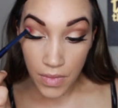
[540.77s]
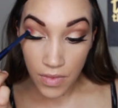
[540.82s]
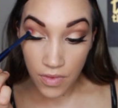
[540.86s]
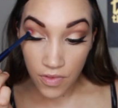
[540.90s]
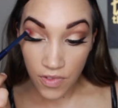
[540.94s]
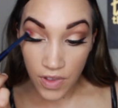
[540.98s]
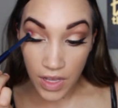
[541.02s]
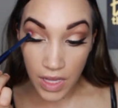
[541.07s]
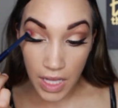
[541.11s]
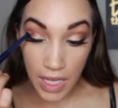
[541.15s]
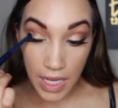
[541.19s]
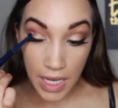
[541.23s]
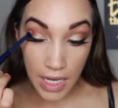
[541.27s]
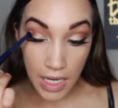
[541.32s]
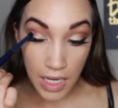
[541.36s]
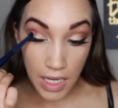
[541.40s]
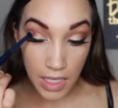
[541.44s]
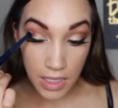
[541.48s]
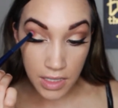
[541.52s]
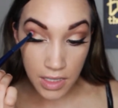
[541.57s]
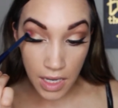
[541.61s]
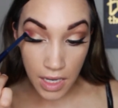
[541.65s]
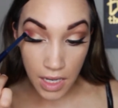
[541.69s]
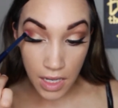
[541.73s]
I feel like it
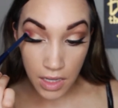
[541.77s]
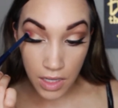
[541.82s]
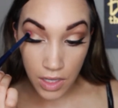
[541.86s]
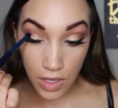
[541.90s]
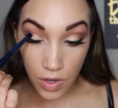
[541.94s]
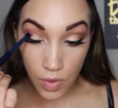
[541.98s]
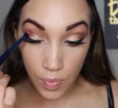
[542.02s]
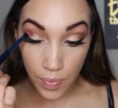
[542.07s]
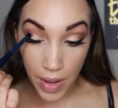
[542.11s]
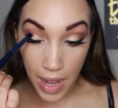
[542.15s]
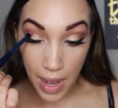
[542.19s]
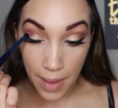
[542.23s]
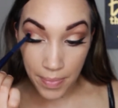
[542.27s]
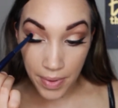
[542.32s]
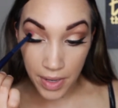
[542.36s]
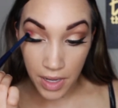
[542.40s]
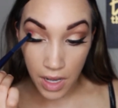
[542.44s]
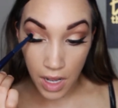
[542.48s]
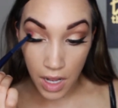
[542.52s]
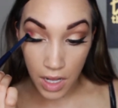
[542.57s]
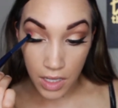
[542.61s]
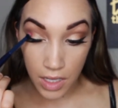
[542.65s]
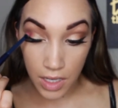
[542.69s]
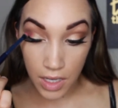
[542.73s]
needs like a little pop of
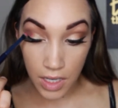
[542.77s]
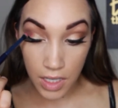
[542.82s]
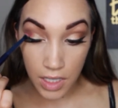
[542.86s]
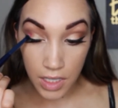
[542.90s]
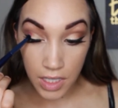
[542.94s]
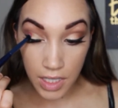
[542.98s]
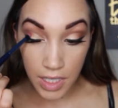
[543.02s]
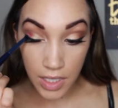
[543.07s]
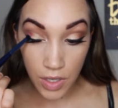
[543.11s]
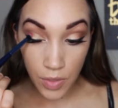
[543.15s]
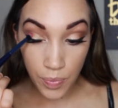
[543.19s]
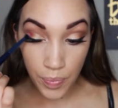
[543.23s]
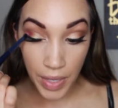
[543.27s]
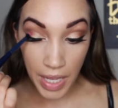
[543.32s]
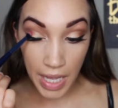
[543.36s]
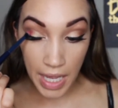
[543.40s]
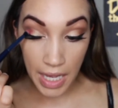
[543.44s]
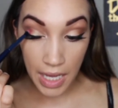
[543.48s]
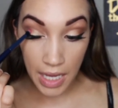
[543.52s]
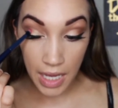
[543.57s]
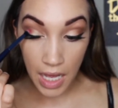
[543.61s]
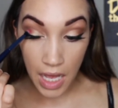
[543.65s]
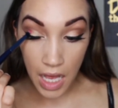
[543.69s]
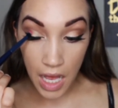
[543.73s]
color, a little
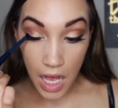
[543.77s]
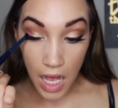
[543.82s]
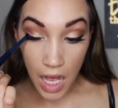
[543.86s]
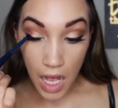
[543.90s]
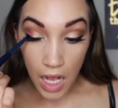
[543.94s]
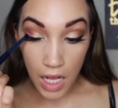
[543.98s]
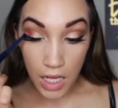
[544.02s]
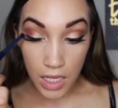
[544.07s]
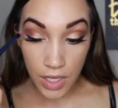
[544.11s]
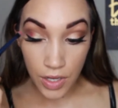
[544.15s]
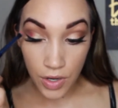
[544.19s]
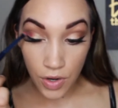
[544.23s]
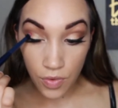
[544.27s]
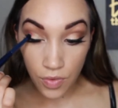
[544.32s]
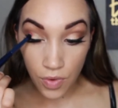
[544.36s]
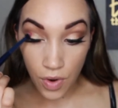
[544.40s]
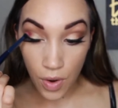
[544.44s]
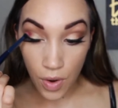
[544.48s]
pink, a little